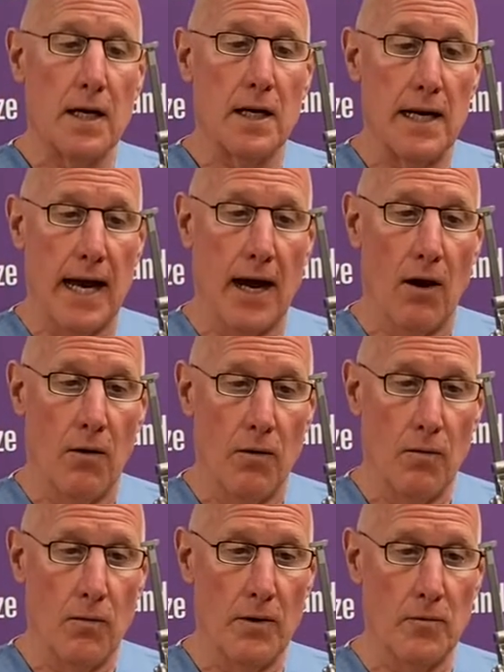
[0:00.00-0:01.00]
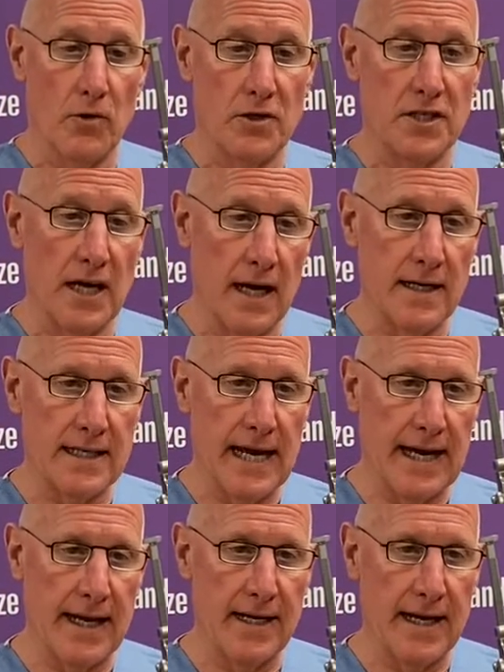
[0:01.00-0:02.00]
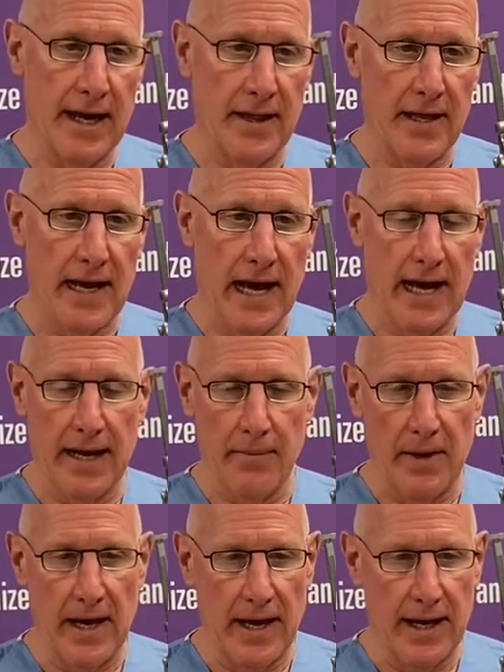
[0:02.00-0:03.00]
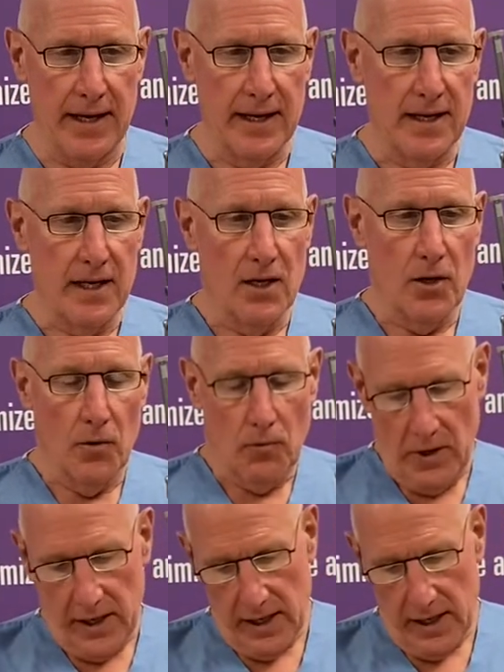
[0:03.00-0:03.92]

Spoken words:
Now, when we're done taking down the IMA, we can